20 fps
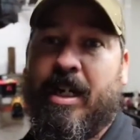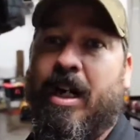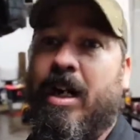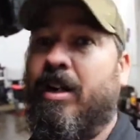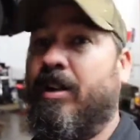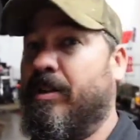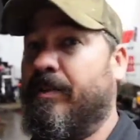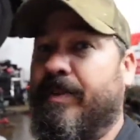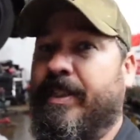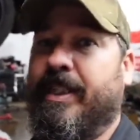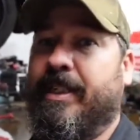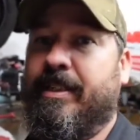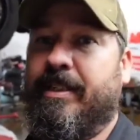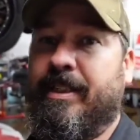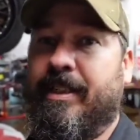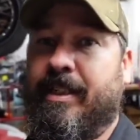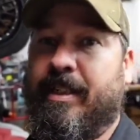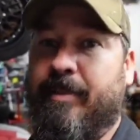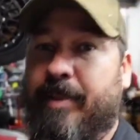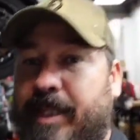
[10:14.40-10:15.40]
all of it out.
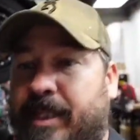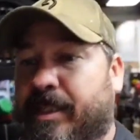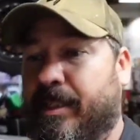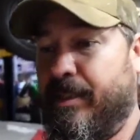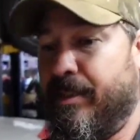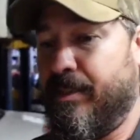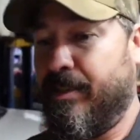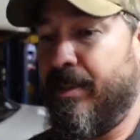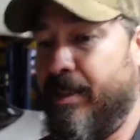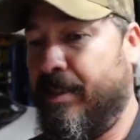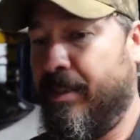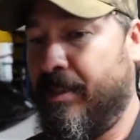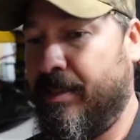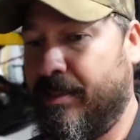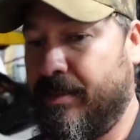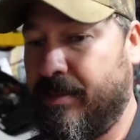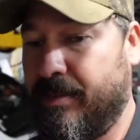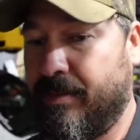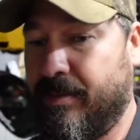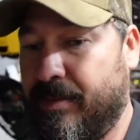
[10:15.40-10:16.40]
Like, I mean, it
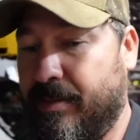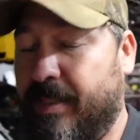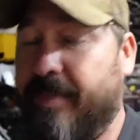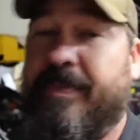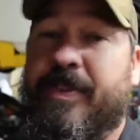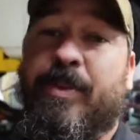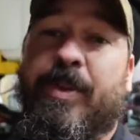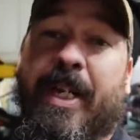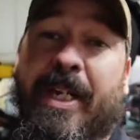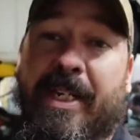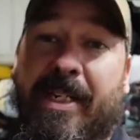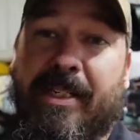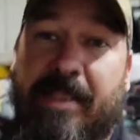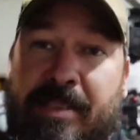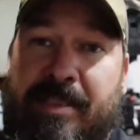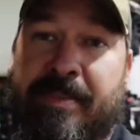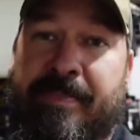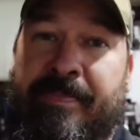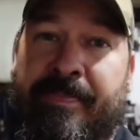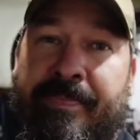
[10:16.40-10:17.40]
took a few
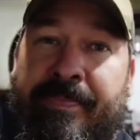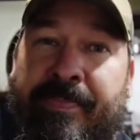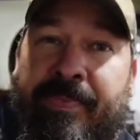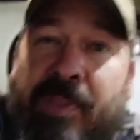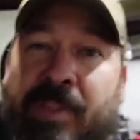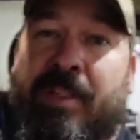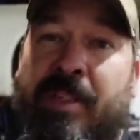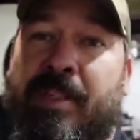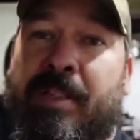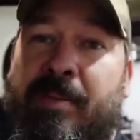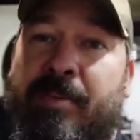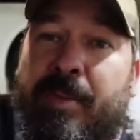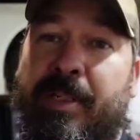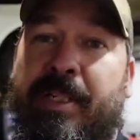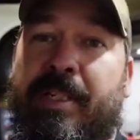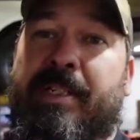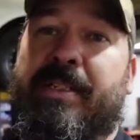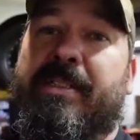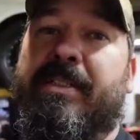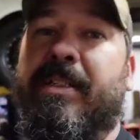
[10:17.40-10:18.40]
days, but
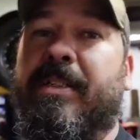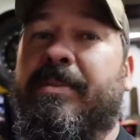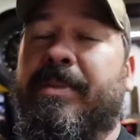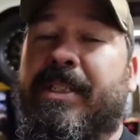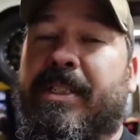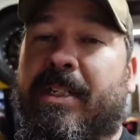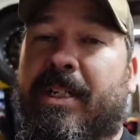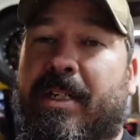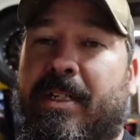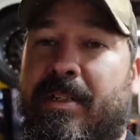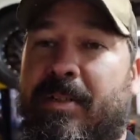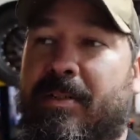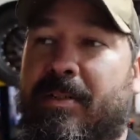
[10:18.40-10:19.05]
it dumped it all